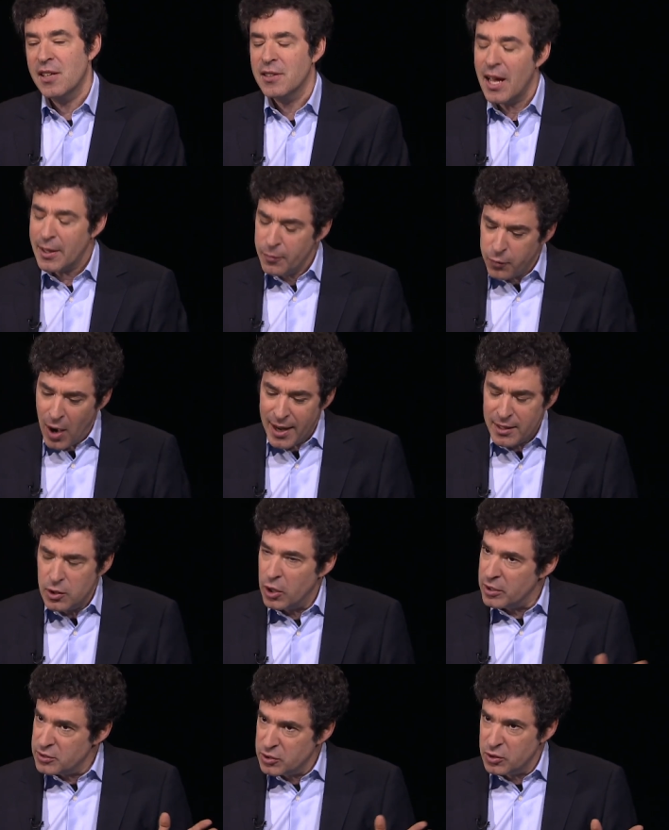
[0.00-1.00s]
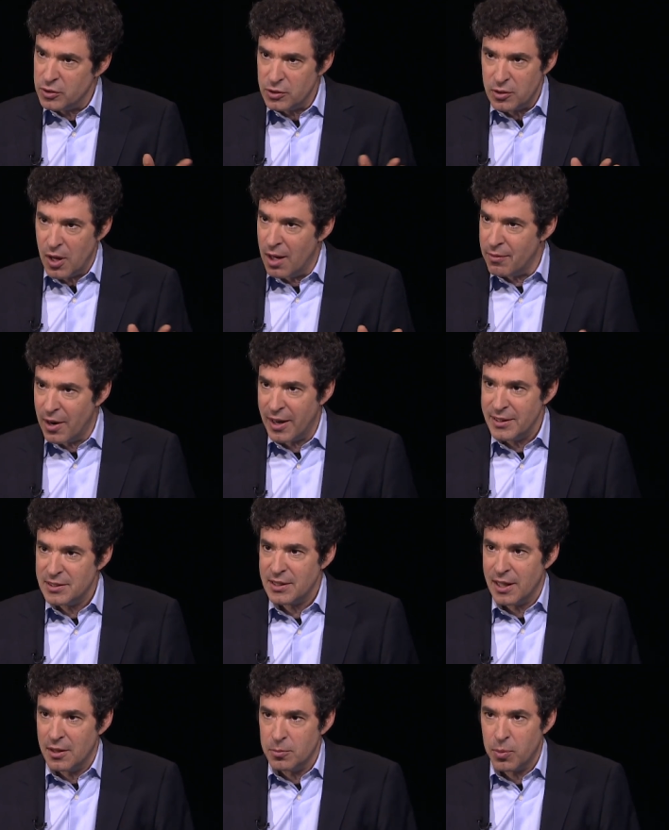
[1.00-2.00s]
like Frank Luntz, who's a very
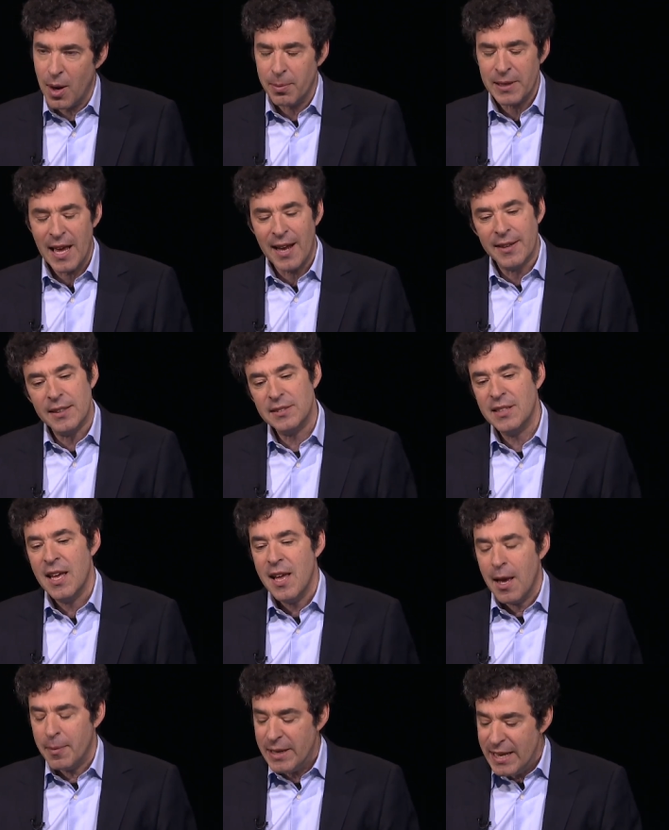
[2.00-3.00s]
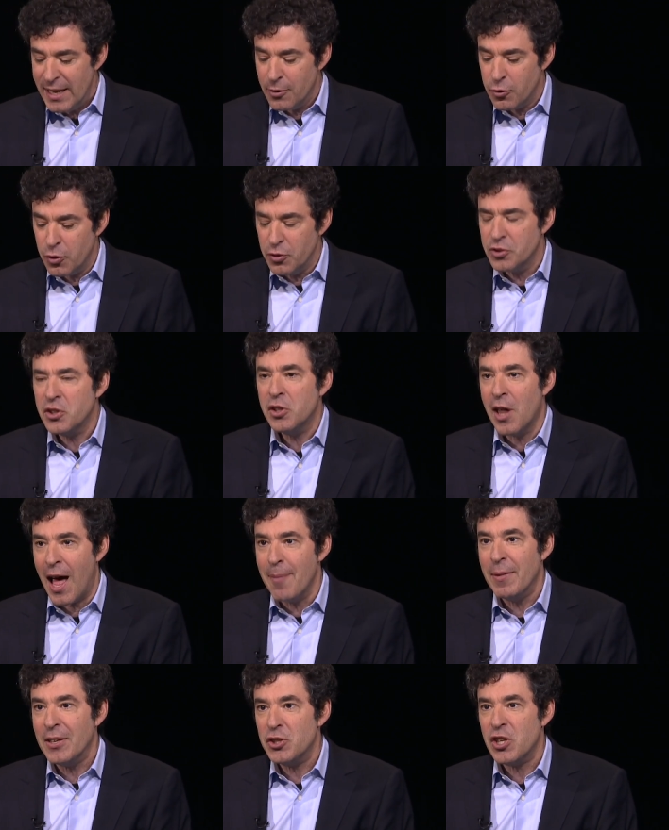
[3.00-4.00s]
skilled propagandist. I mean, he introduced
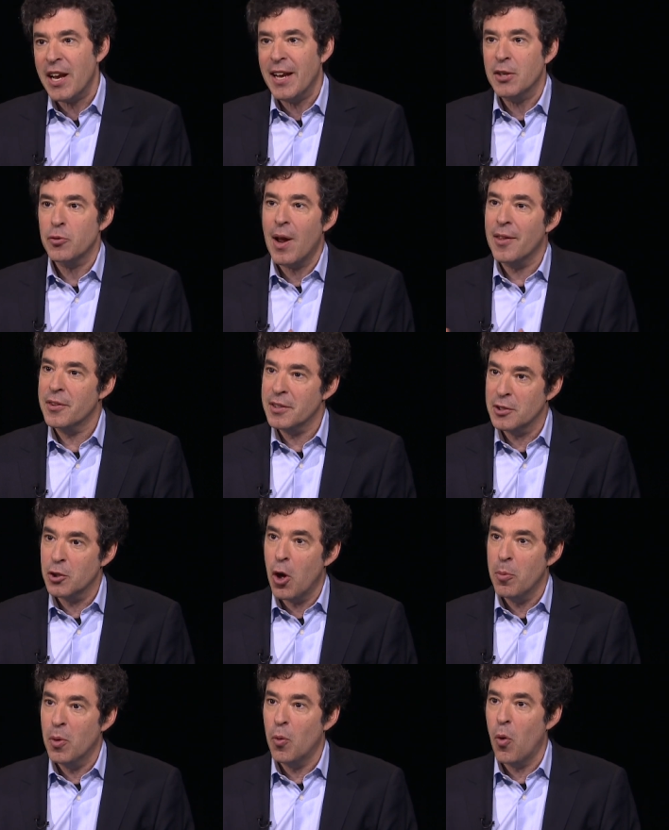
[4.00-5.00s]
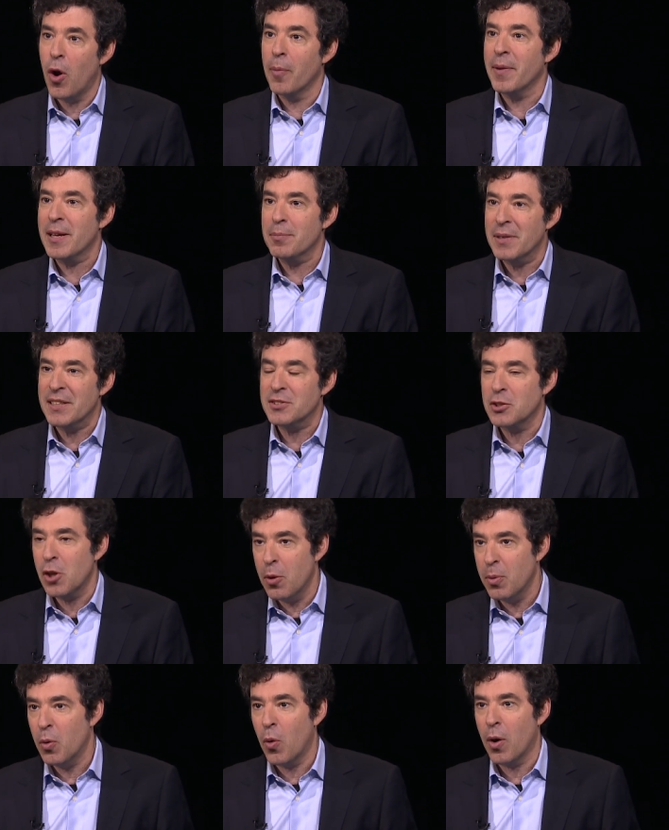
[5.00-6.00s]
climate change rather than global warming because
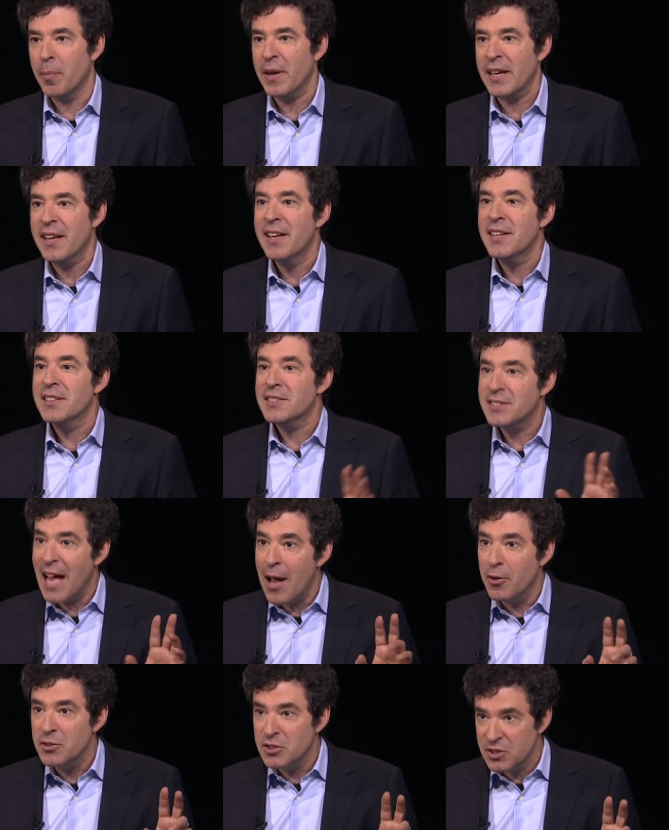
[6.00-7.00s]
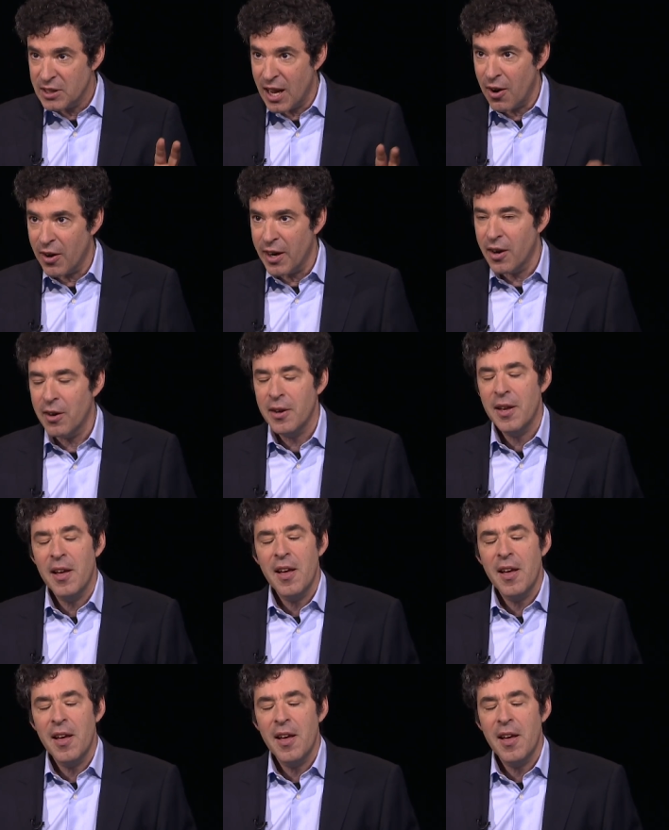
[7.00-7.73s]
global warming sounds scarier.